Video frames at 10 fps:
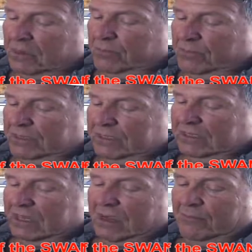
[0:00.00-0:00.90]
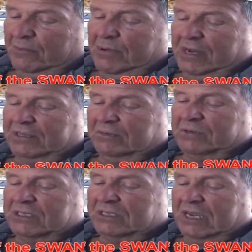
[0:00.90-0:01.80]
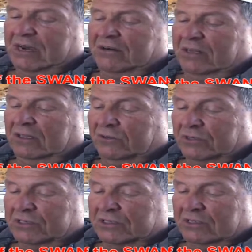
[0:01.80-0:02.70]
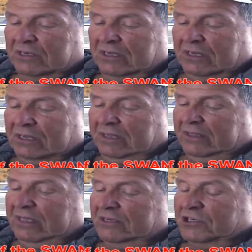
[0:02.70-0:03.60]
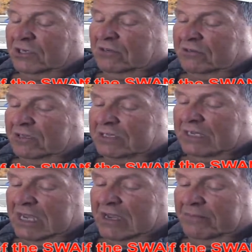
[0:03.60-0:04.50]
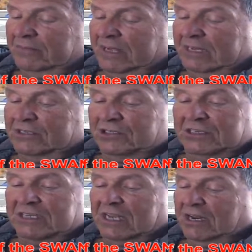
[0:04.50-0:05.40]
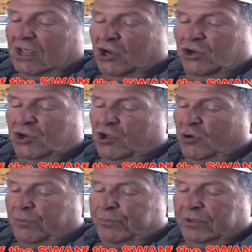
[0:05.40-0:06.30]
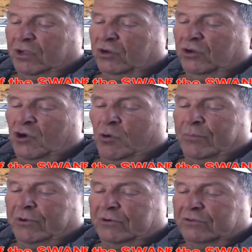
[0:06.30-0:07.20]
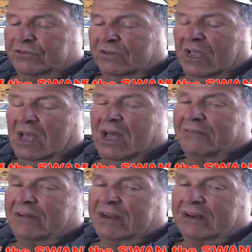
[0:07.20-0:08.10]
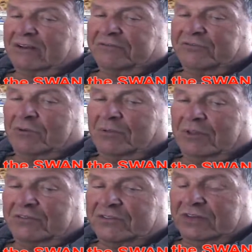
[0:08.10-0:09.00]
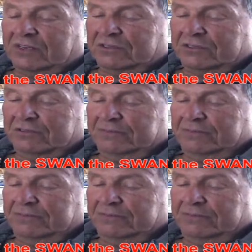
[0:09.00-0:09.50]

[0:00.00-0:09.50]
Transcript: Mrs. Hammerbotham stared at Lewis, then she looked at Sam and she said, "Nope, no birds. I've got enough trouble as it is."